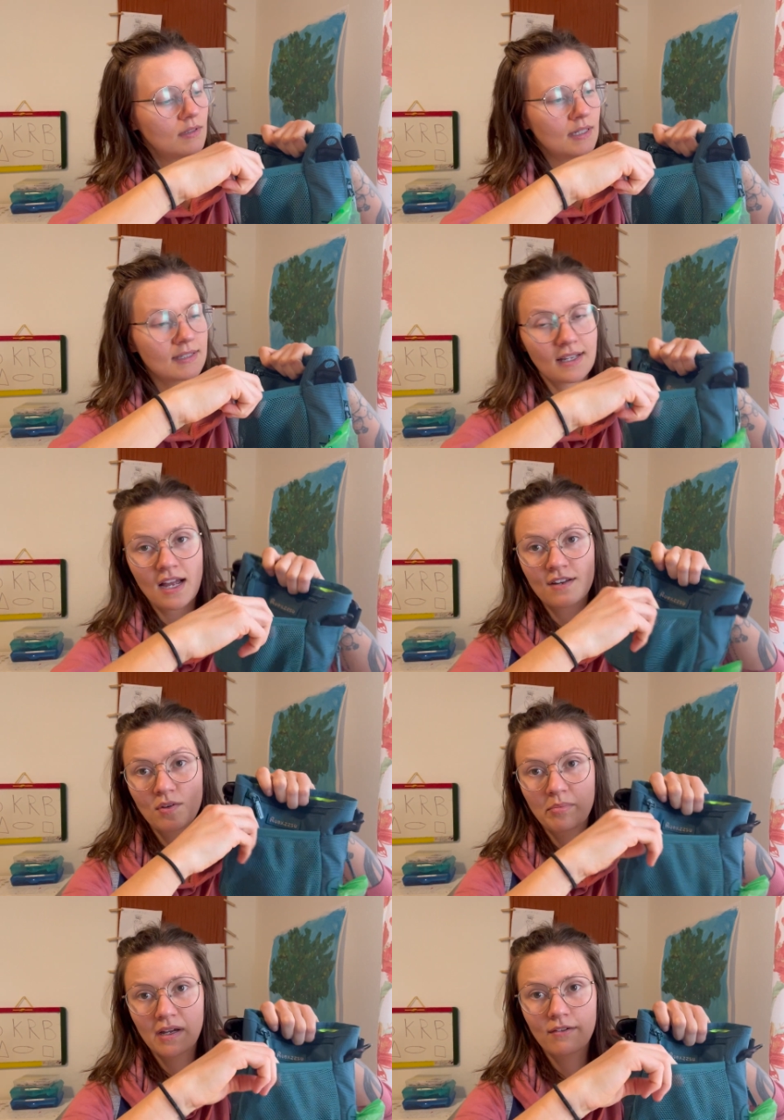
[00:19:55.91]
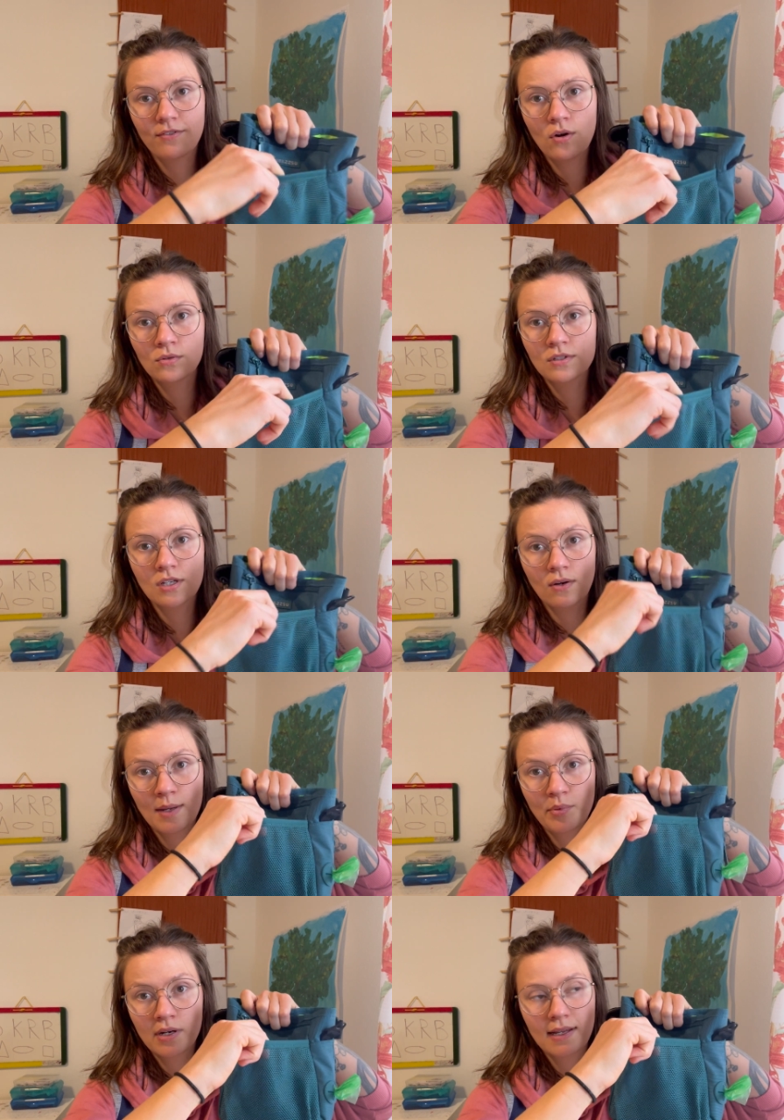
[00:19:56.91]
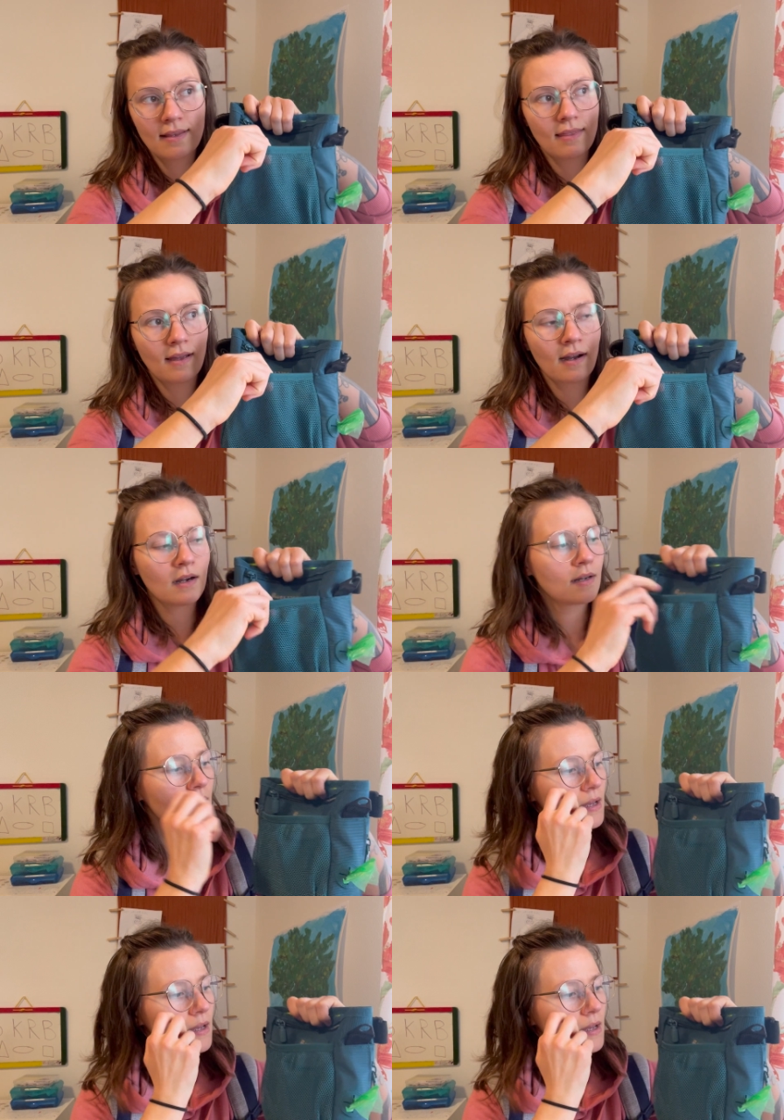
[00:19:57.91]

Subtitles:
It's kind of a big phone, so I put it in there.